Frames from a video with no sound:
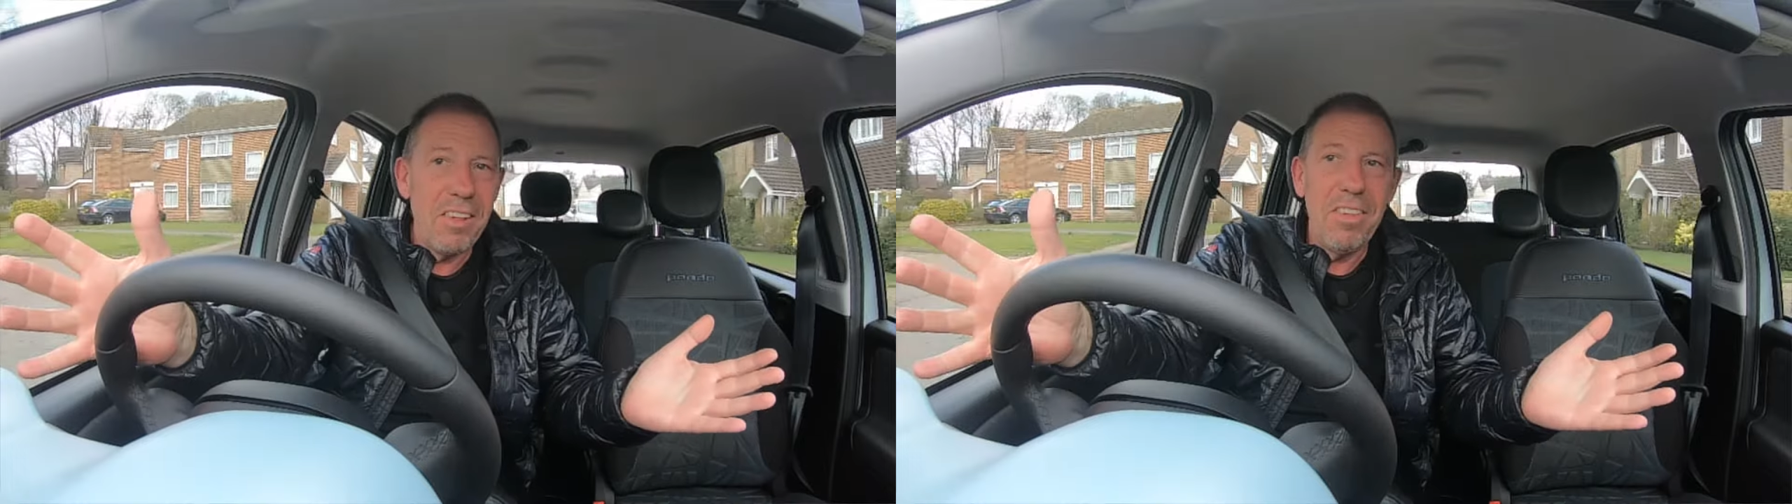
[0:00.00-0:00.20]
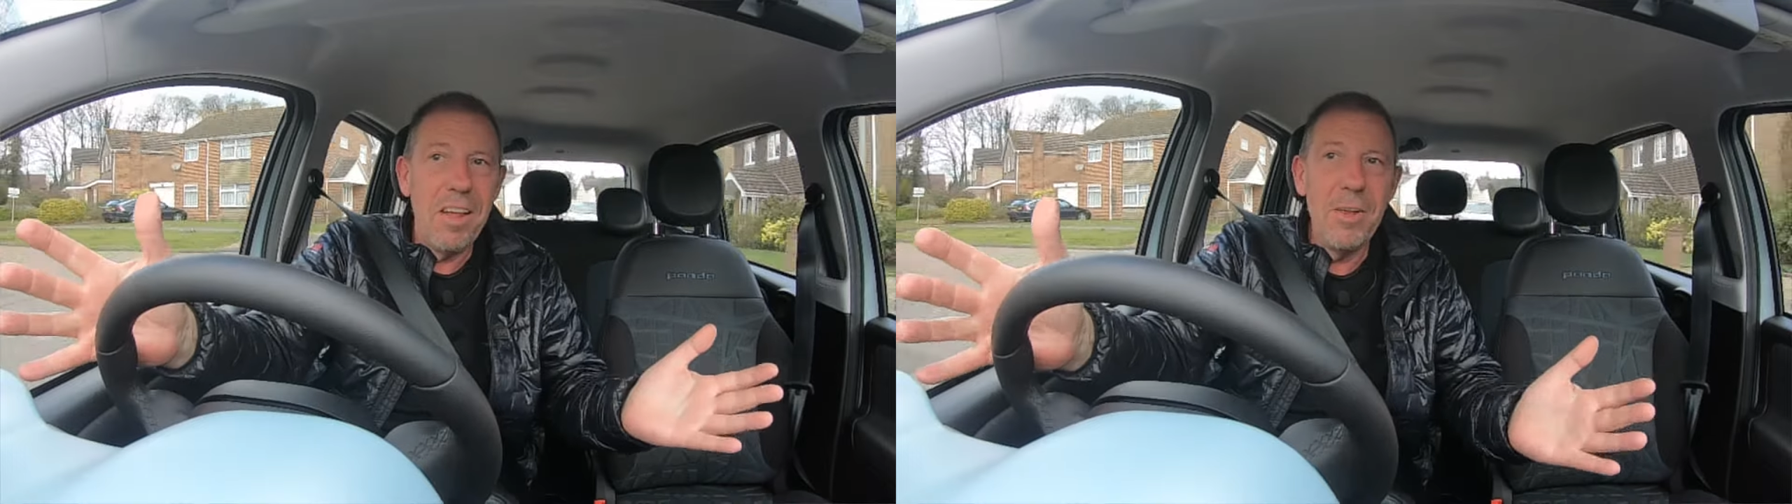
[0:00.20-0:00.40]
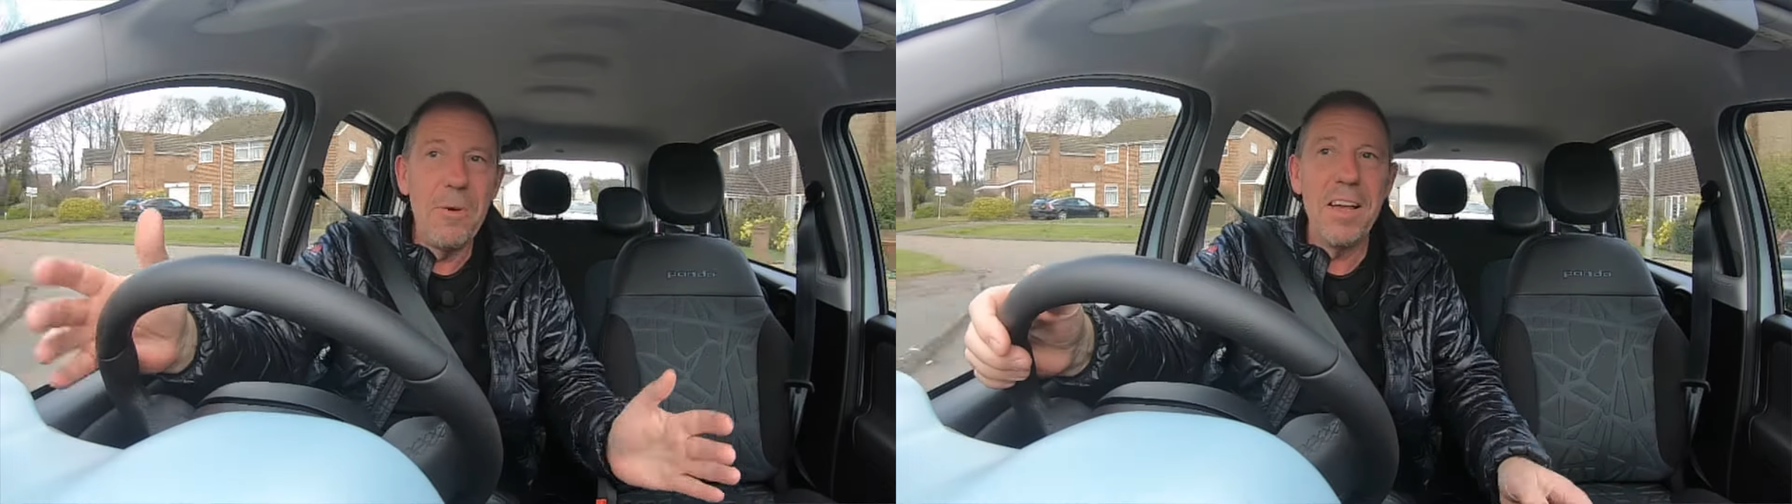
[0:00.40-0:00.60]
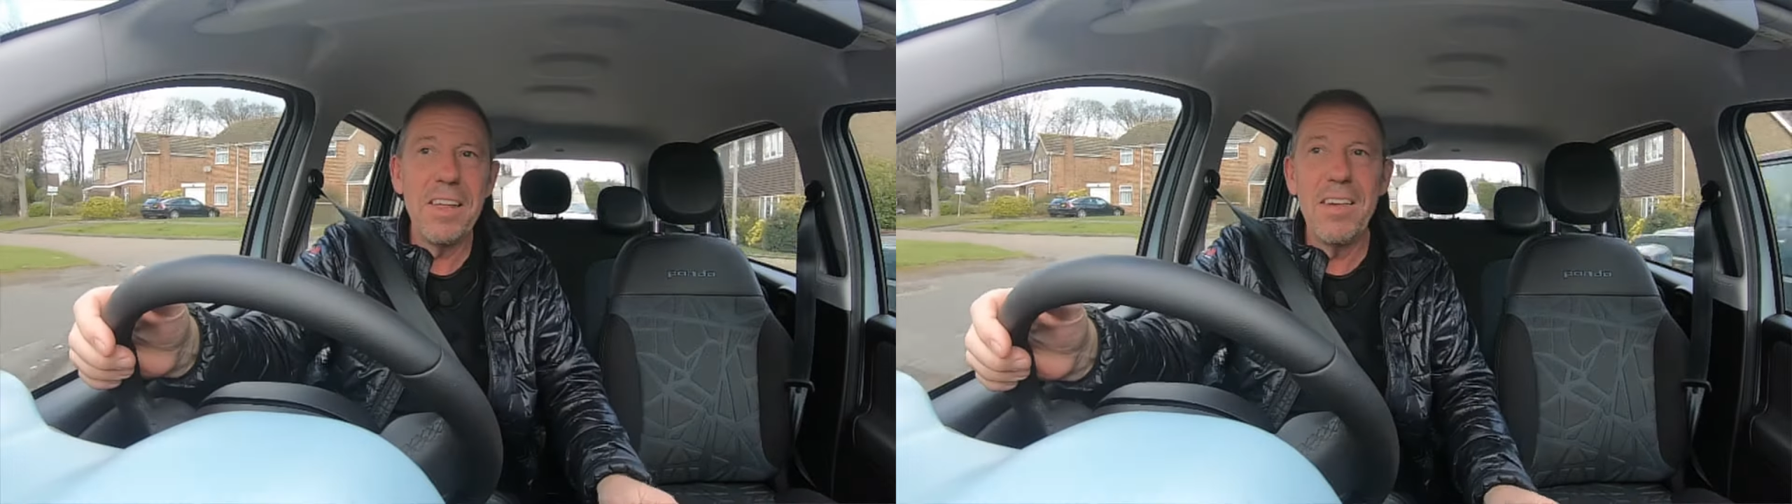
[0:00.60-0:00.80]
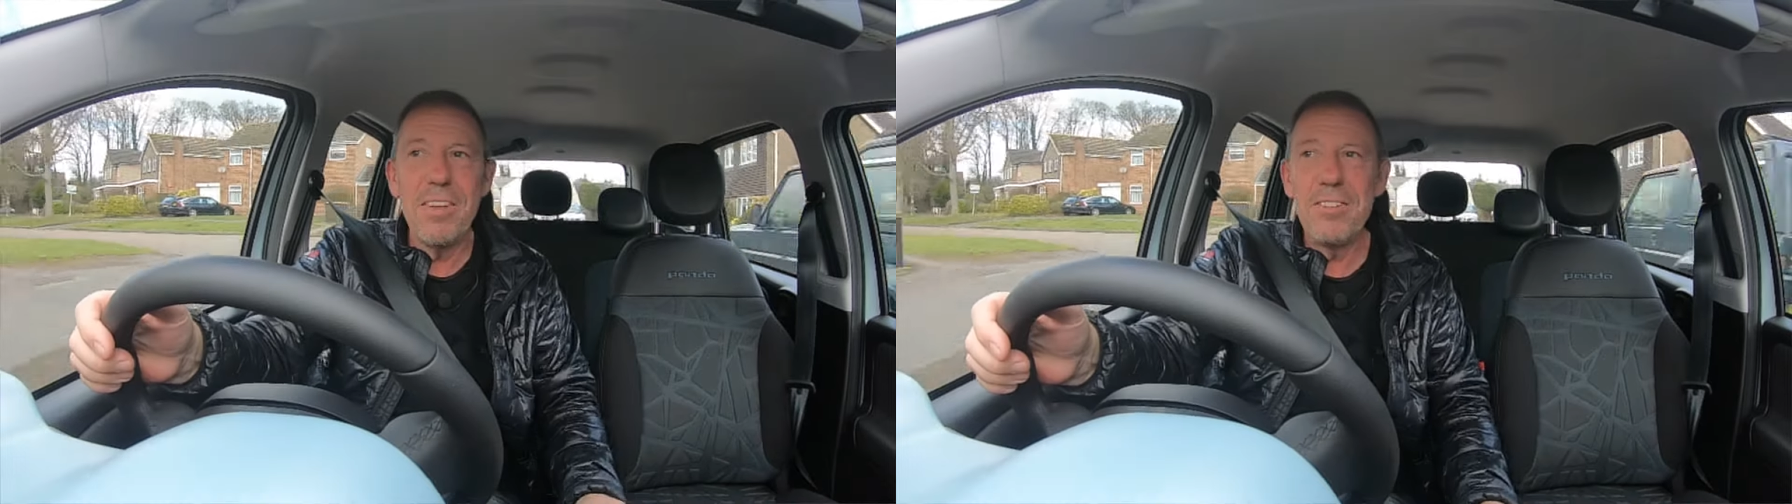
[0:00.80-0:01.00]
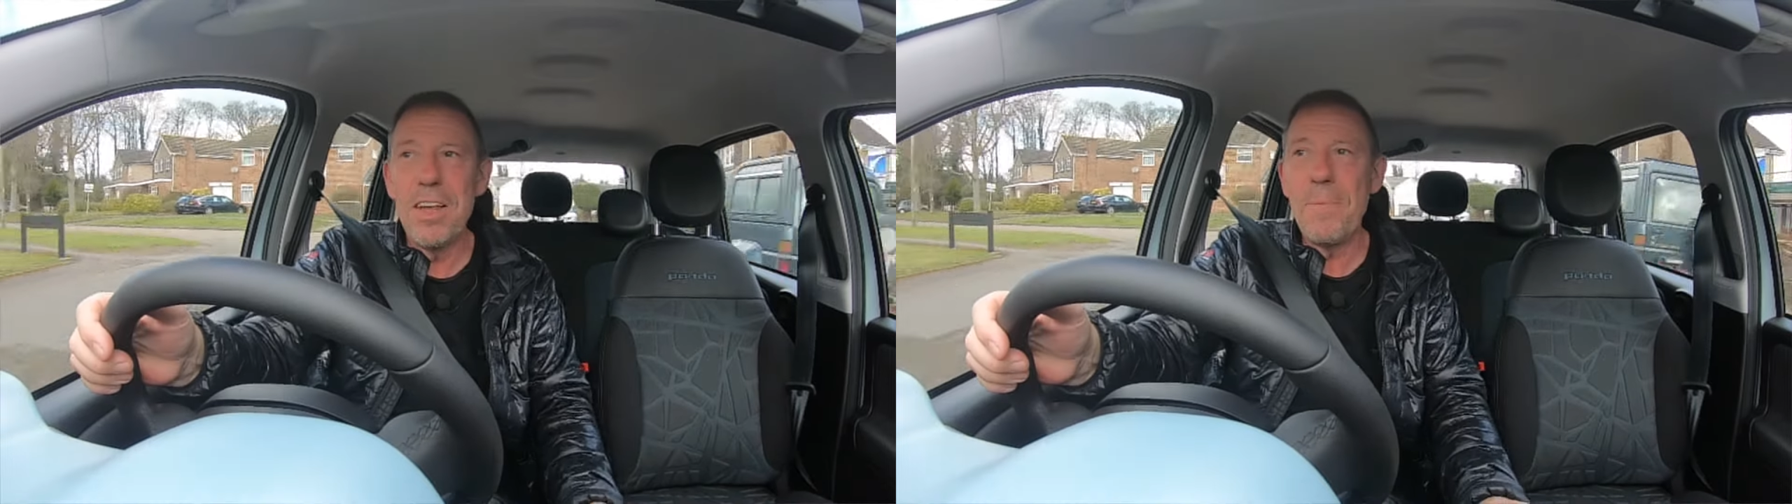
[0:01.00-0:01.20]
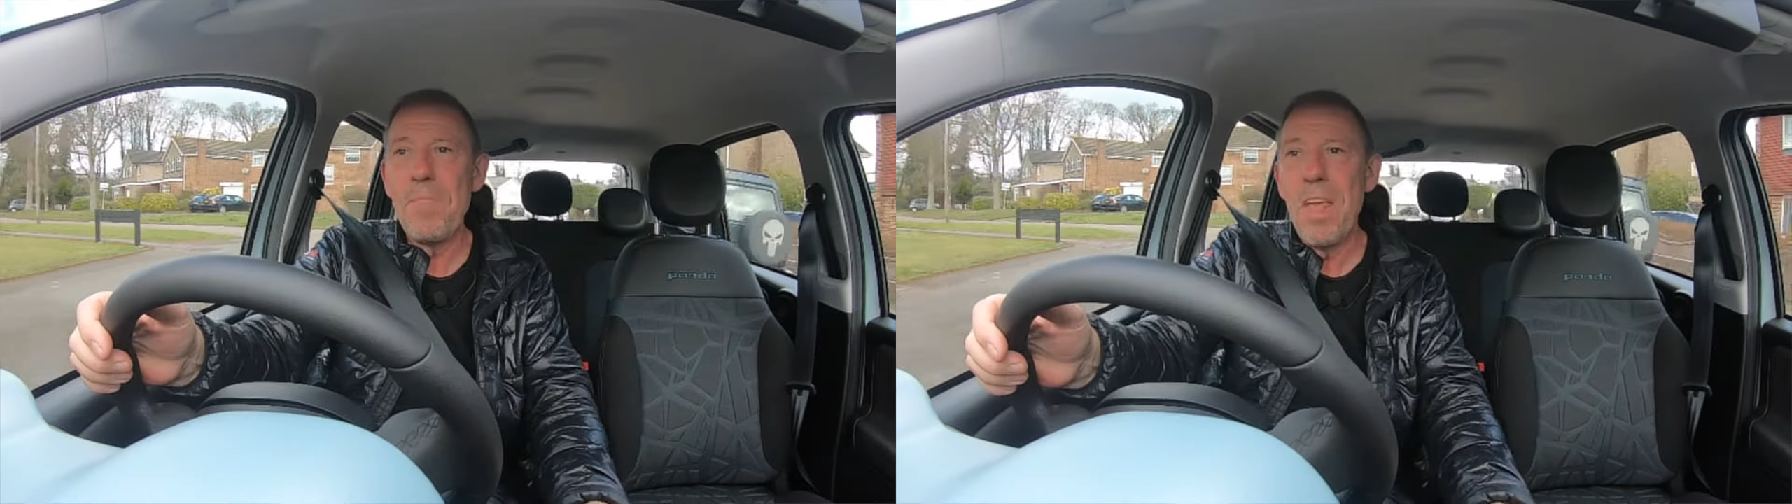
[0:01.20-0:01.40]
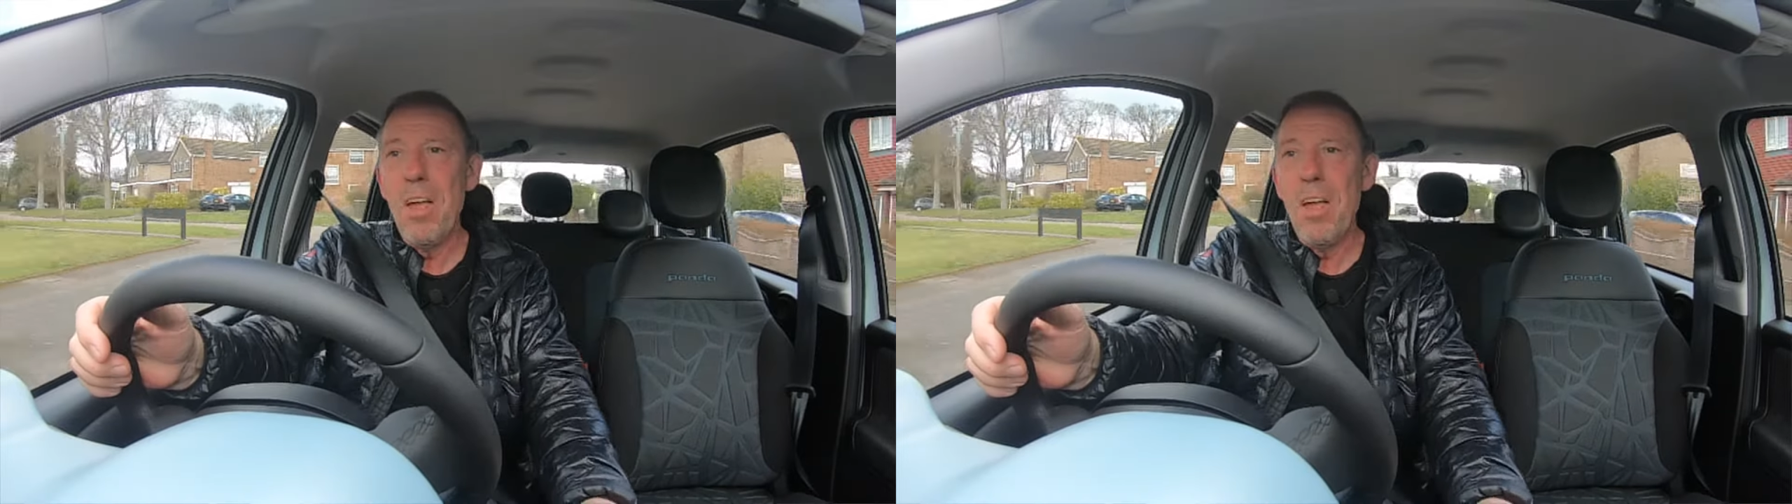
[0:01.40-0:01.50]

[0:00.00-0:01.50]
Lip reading: That's the only way I can give it to you.